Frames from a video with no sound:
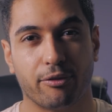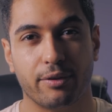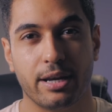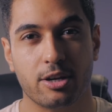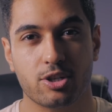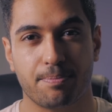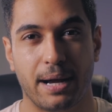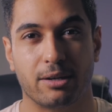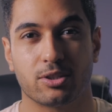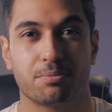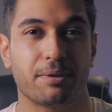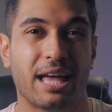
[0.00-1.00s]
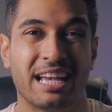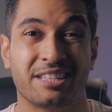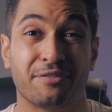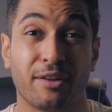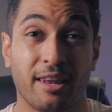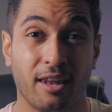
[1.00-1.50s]
300 pounds, but that
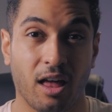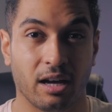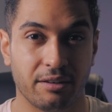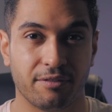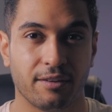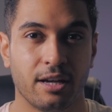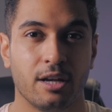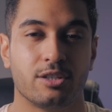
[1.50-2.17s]
is for life.